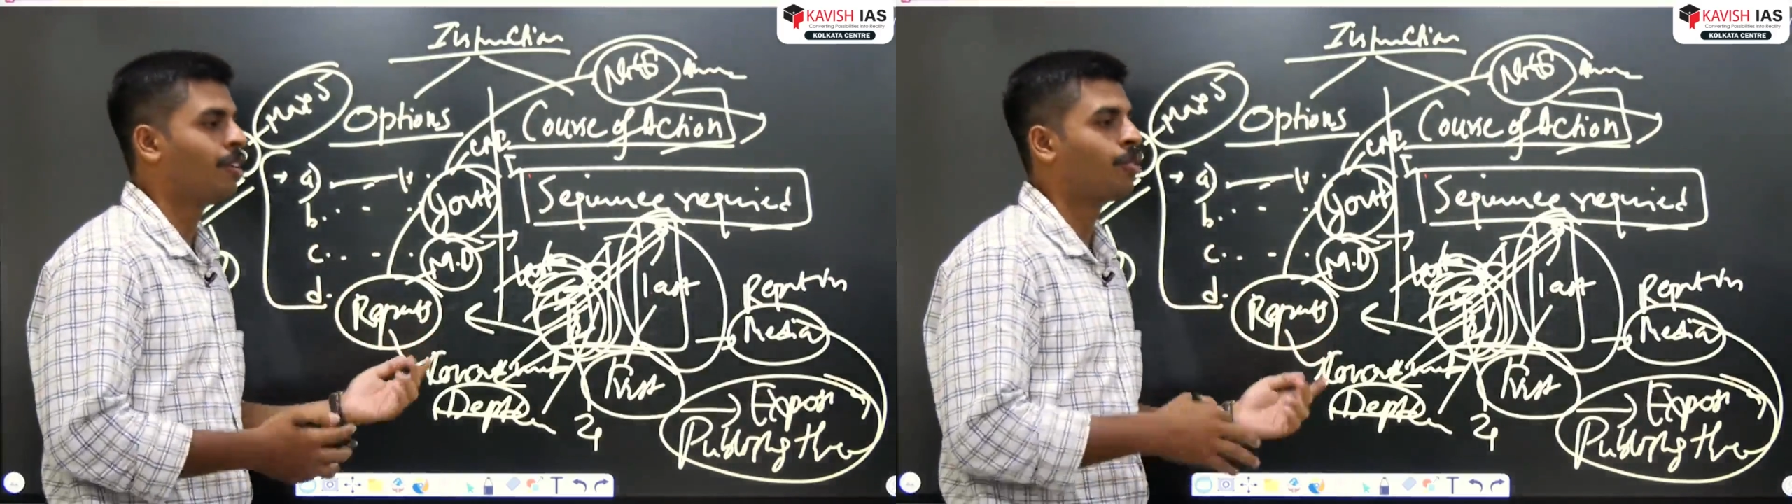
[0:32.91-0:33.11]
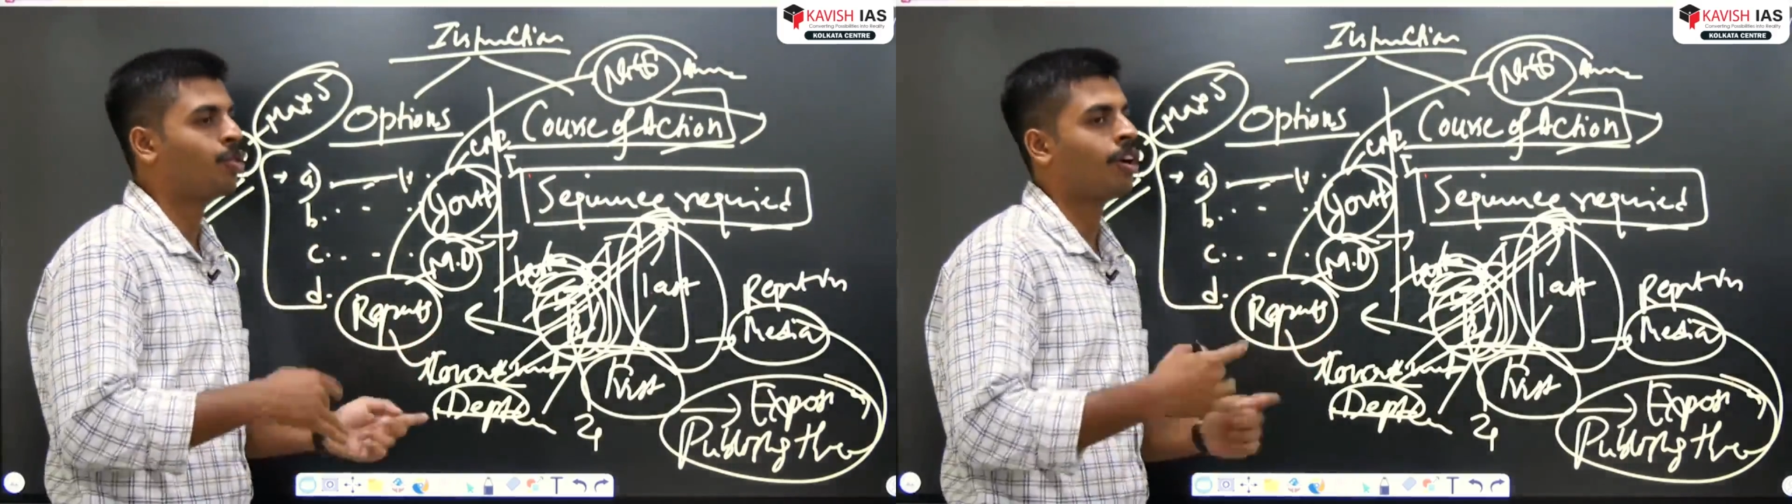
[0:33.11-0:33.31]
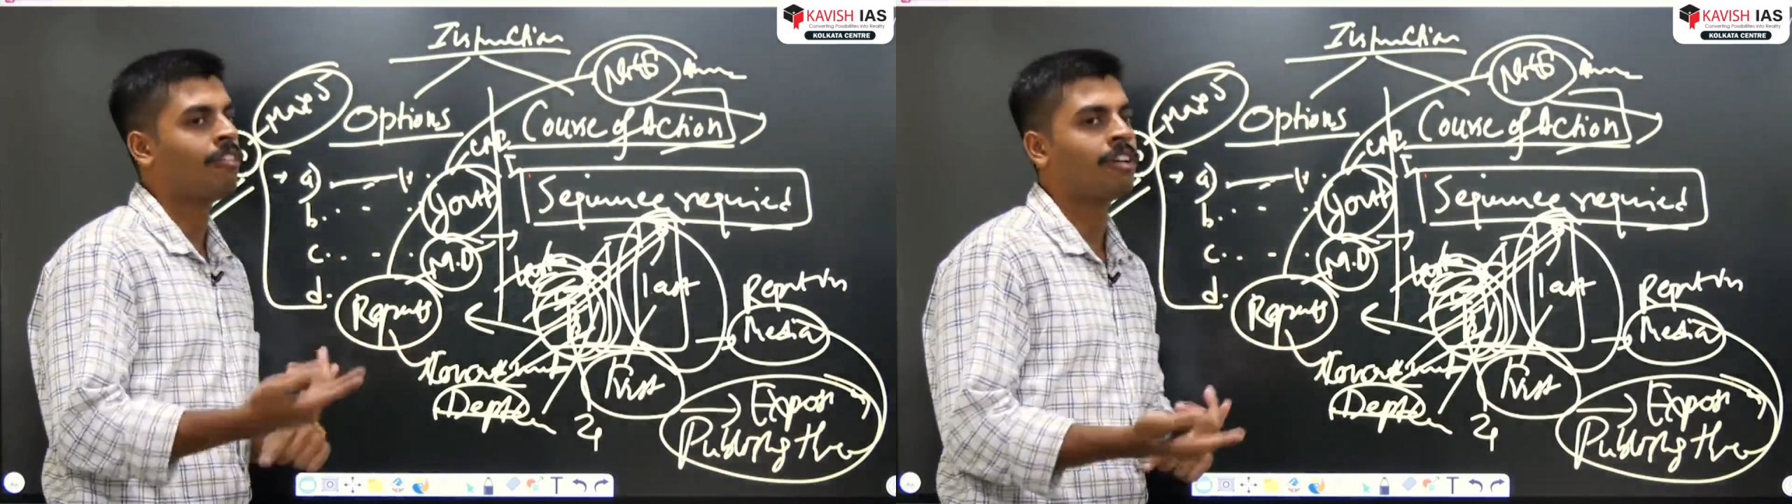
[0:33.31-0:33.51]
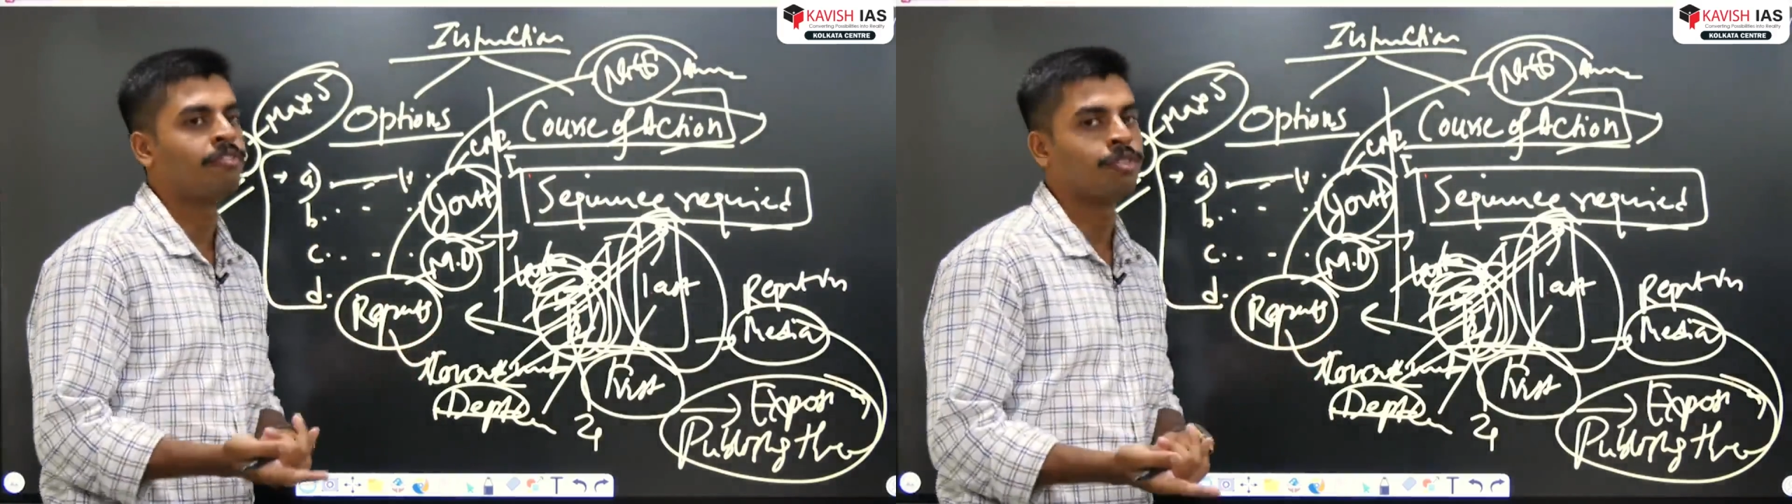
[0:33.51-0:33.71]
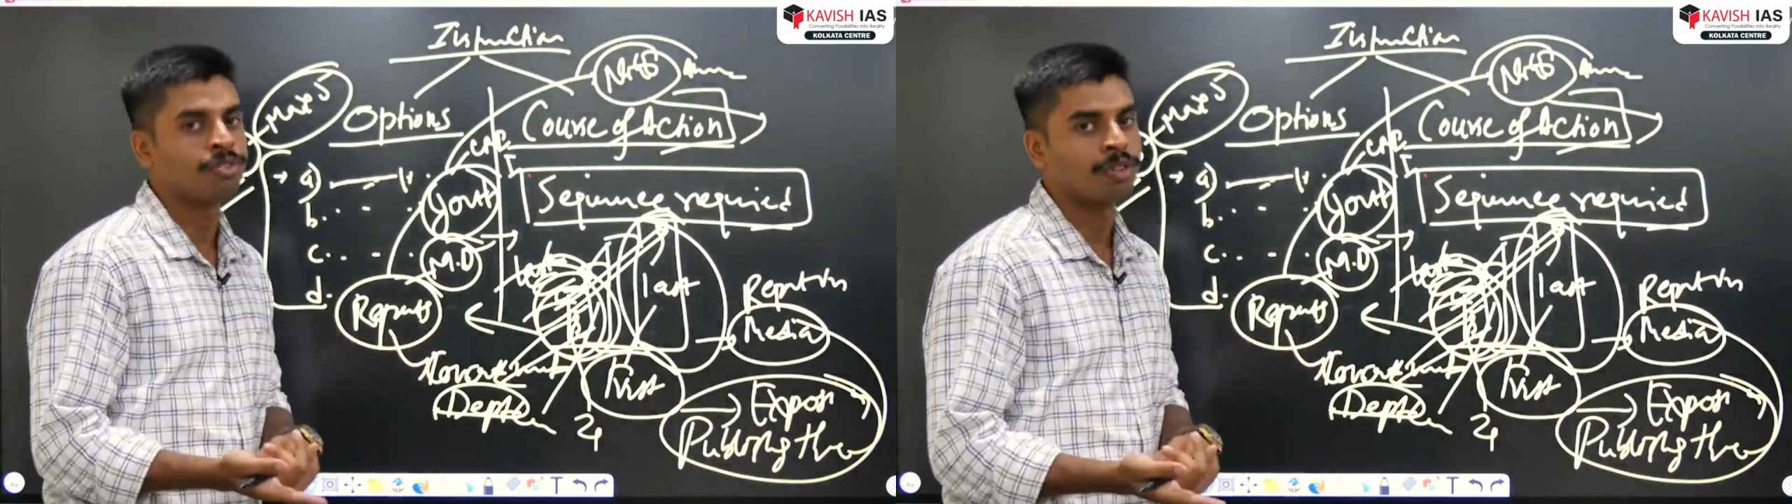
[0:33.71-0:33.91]
no I will
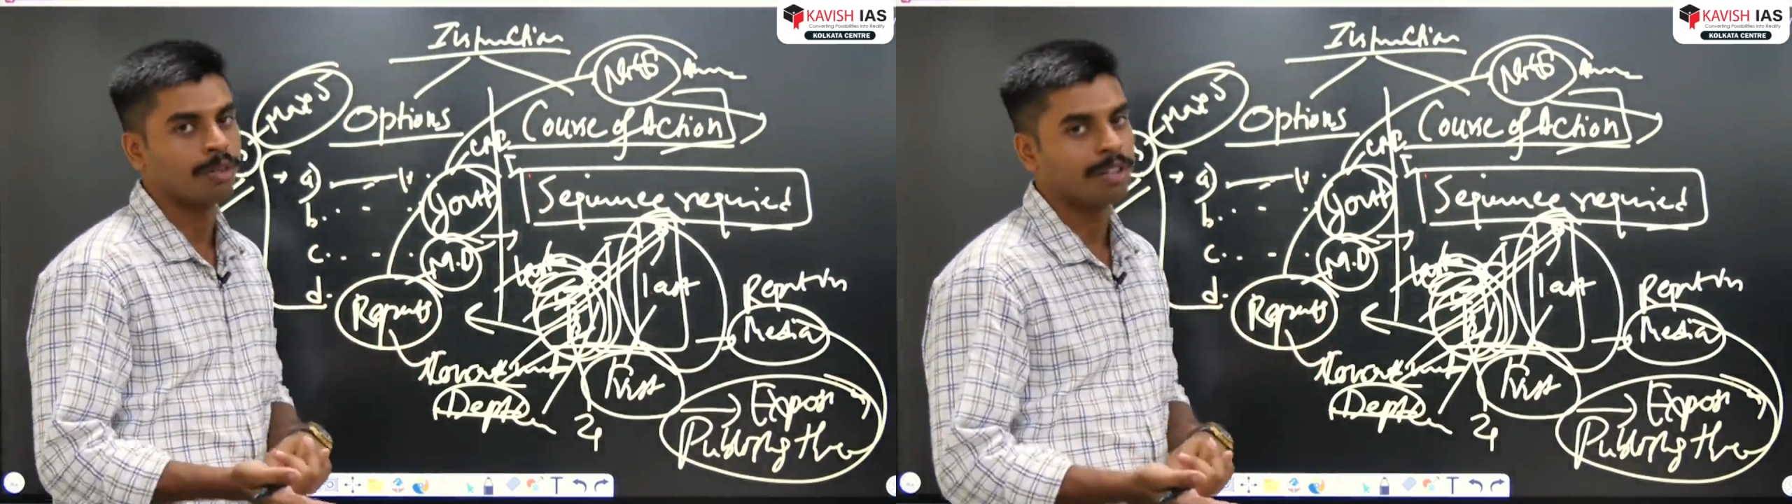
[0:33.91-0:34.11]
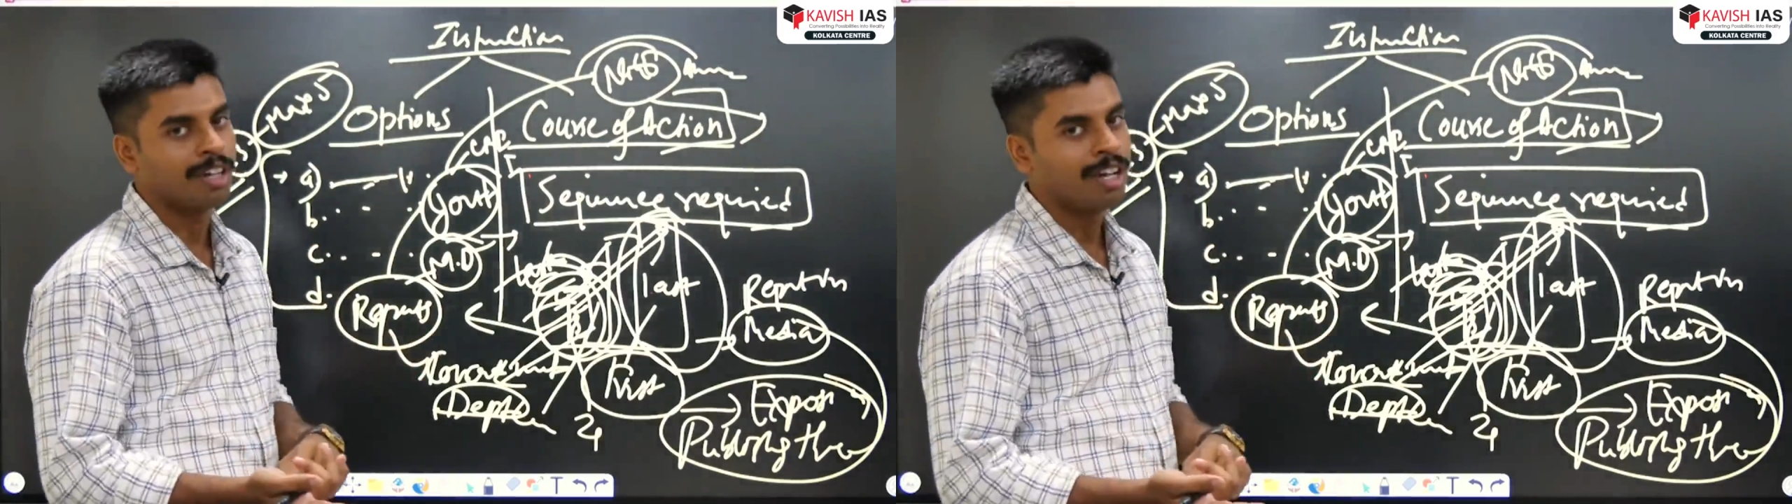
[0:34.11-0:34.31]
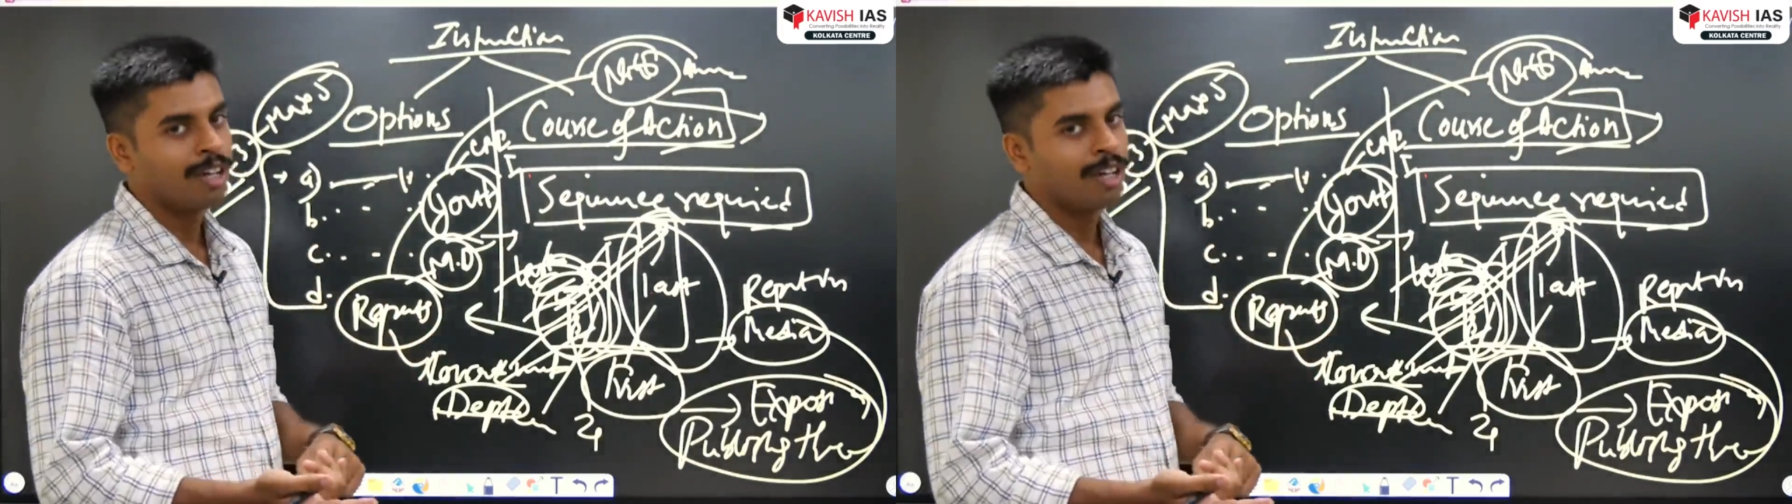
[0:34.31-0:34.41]
refuse to do it,